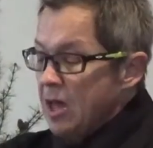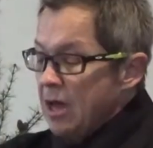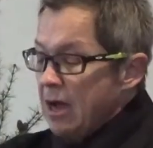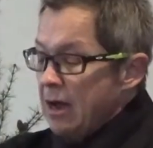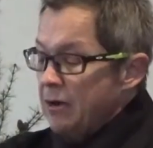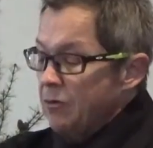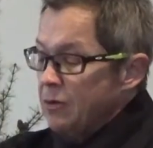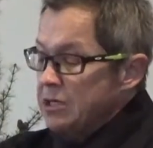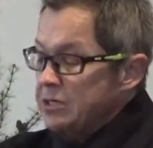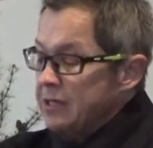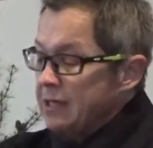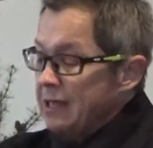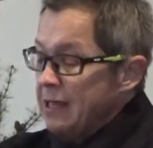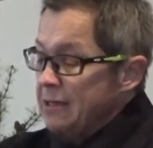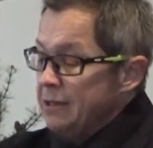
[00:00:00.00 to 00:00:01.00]
under which
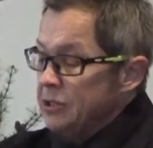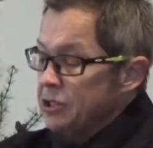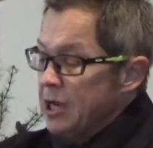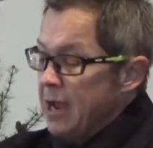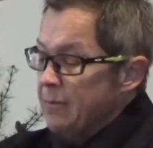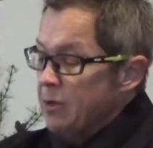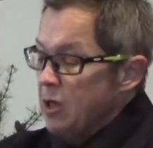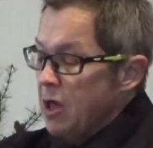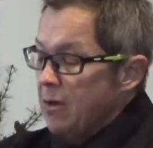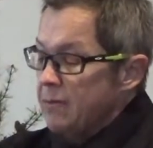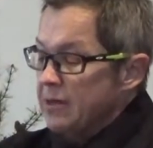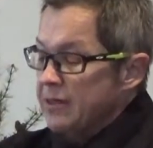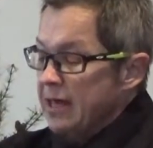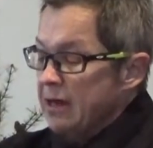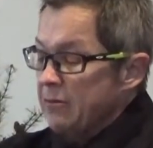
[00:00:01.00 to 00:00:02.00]
the English common law
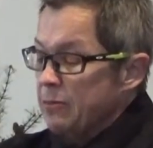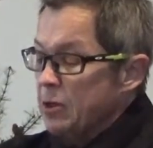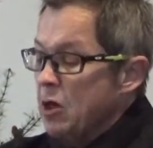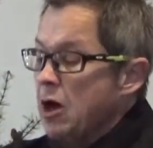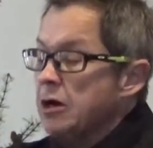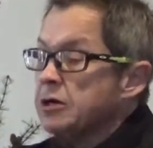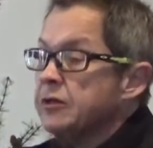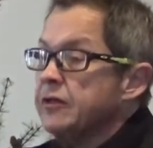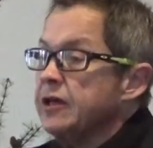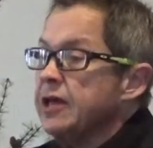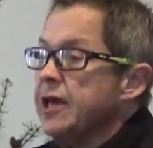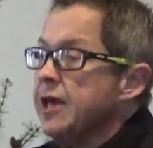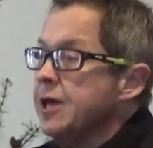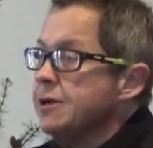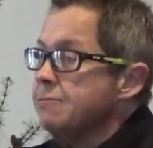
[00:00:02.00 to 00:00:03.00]
meant that it belonged to the
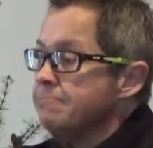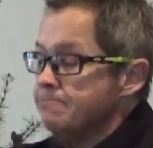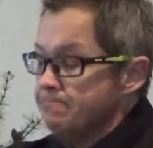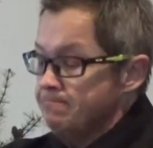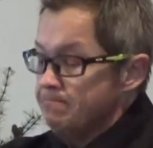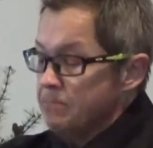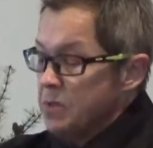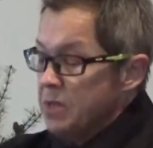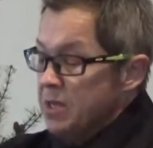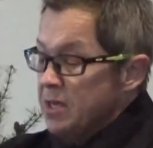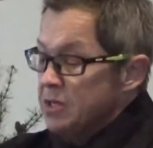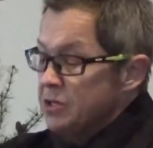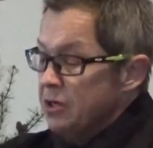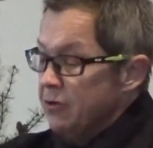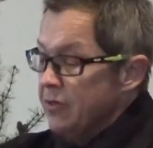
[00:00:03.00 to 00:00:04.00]
king.
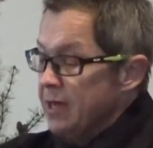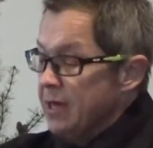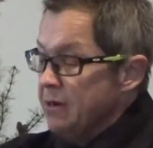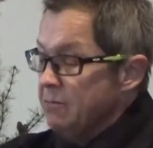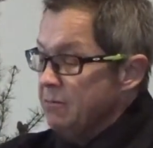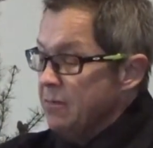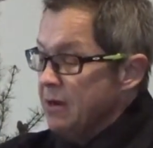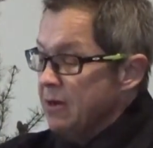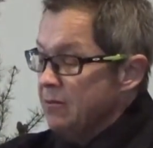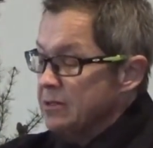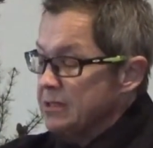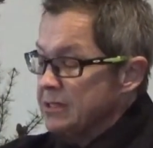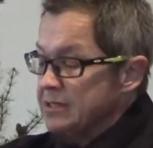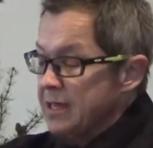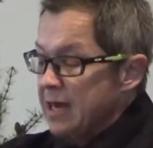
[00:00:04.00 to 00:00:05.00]
So then, it
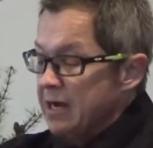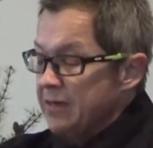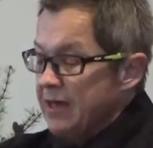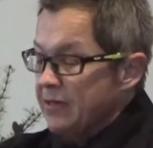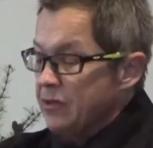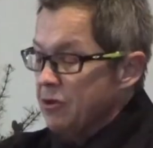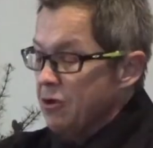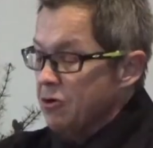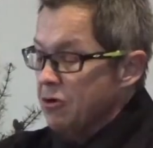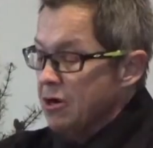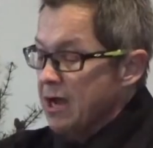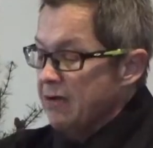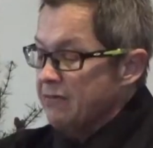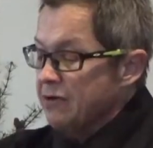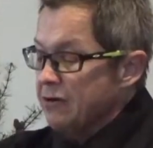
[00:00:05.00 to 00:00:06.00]
was decided that the local
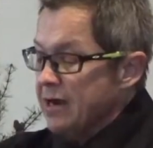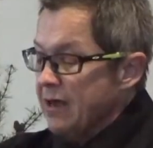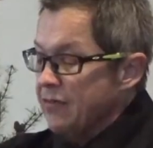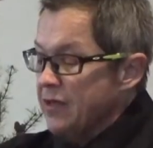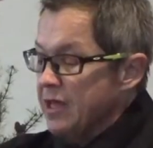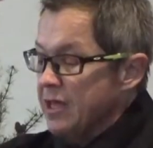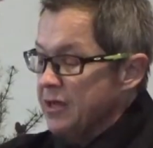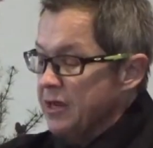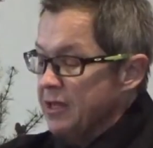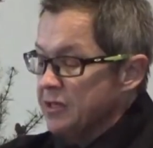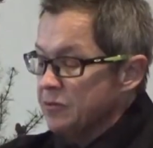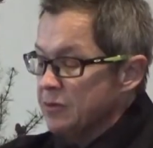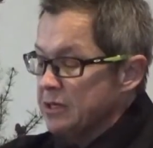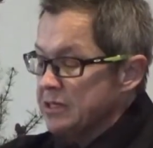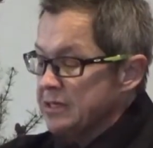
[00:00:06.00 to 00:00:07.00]
governor, not the
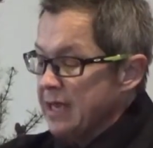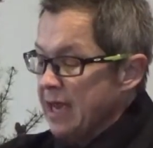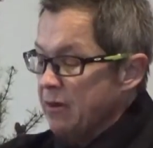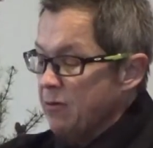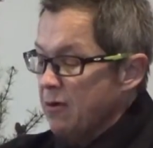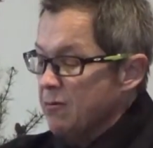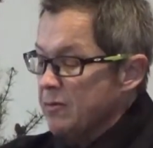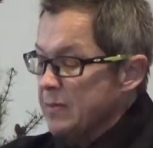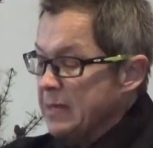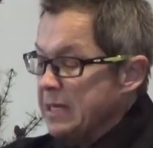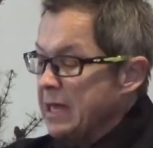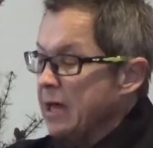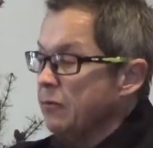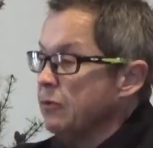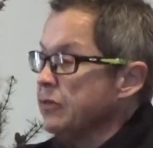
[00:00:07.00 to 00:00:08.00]
Indians, would decide what would be
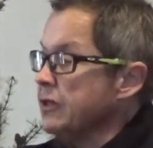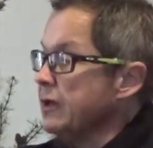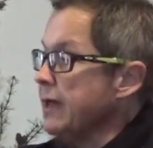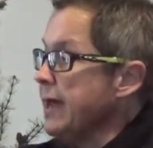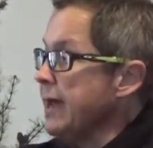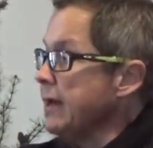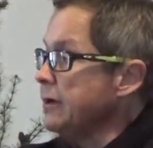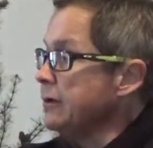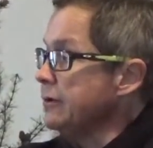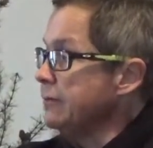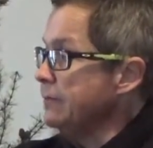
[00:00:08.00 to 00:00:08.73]
done with the land.